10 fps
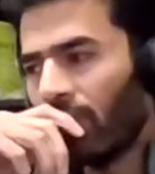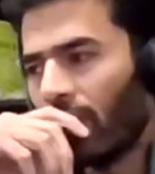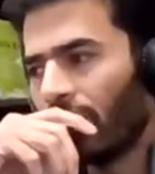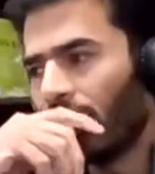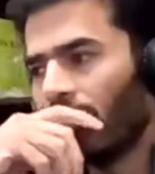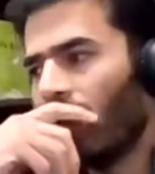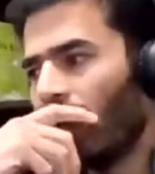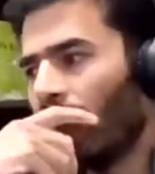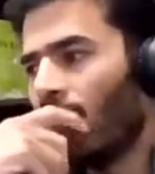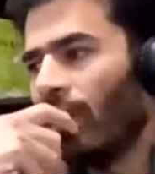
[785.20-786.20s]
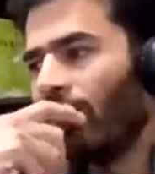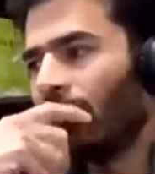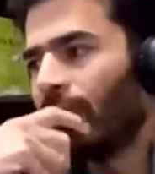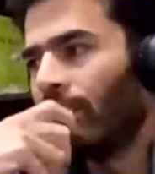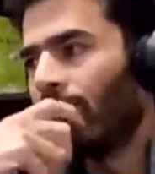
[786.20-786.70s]
be like, then you're like, okay,
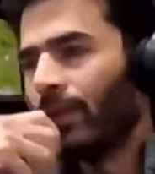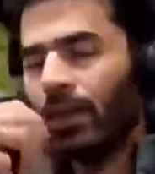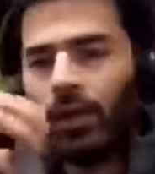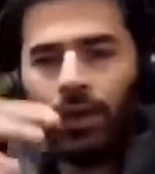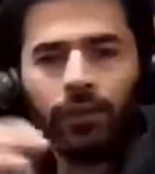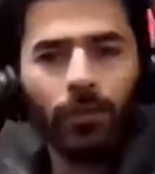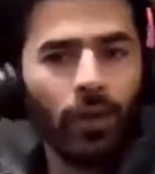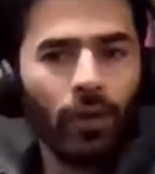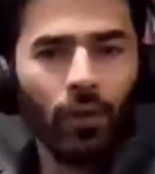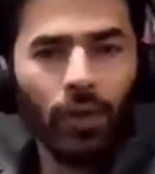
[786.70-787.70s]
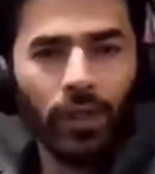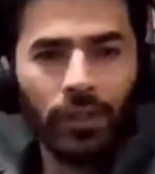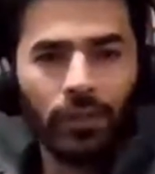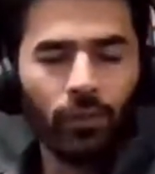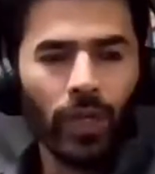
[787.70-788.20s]
so is money the only
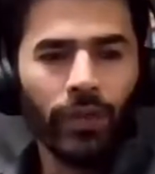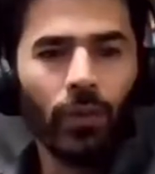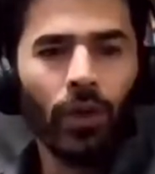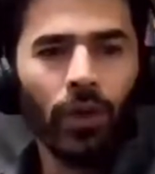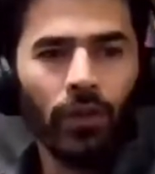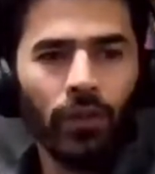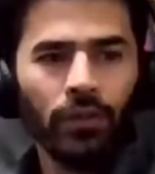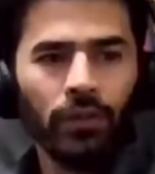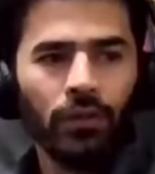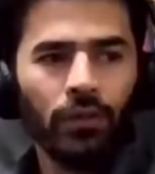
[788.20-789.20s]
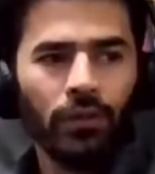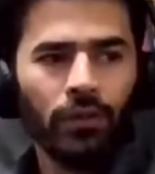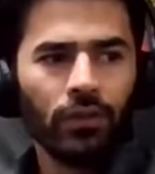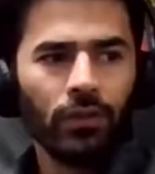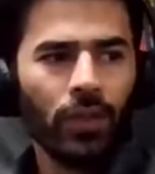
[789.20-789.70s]
reason why you want to do this? Is
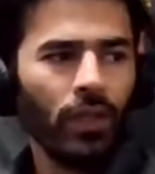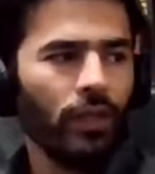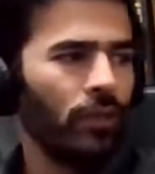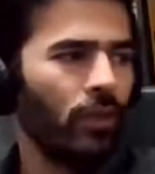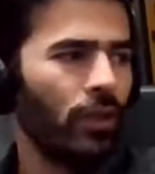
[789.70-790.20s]
there something else you